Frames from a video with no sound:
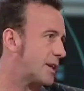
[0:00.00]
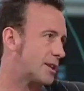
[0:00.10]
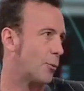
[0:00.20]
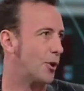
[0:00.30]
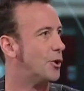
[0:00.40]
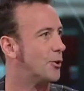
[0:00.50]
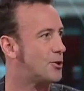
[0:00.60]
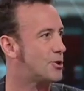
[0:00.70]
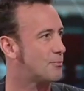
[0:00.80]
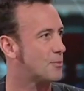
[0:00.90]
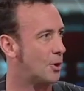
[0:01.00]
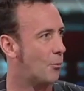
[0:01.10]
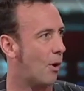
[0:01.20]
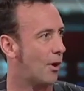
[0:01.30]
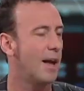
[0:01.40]
see someone nudge
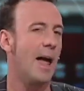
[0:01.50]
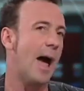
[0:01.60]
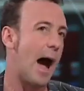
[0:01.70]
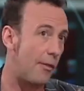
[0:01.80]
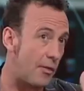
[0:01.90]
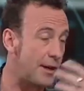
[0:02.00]
someone, and